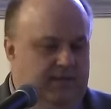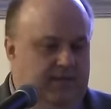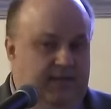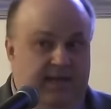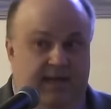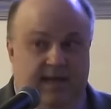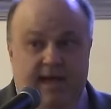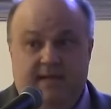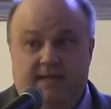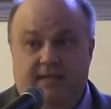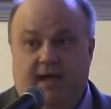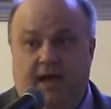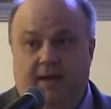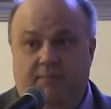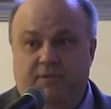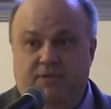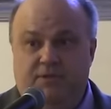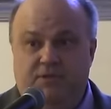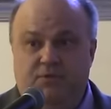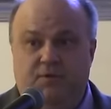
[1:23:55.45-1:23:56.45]
DNA
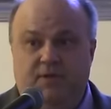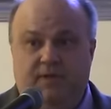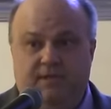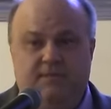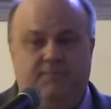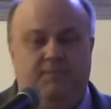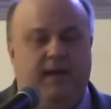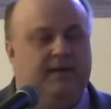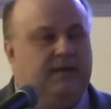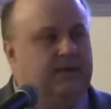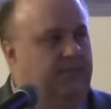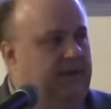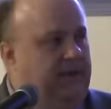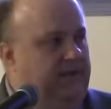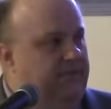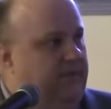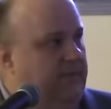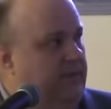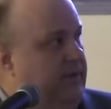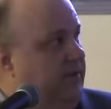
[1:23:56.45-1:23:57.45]
type that you would expect to
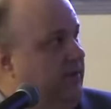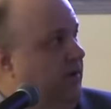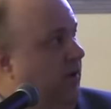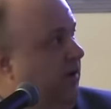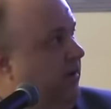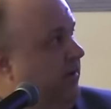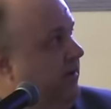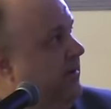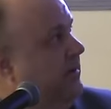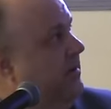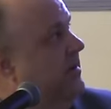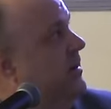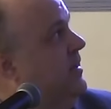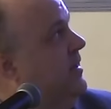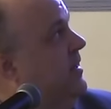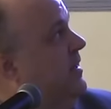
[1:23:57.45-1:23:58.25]
be from a daughter